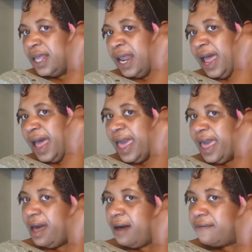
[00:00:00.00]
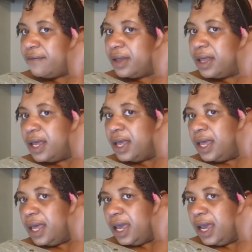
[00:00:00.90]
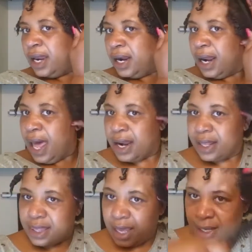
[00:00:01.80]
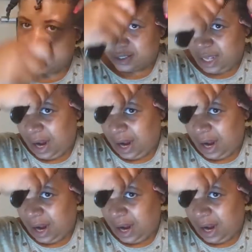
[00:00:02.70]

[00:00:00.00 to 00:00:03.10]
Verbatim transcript: that I have and a lot of things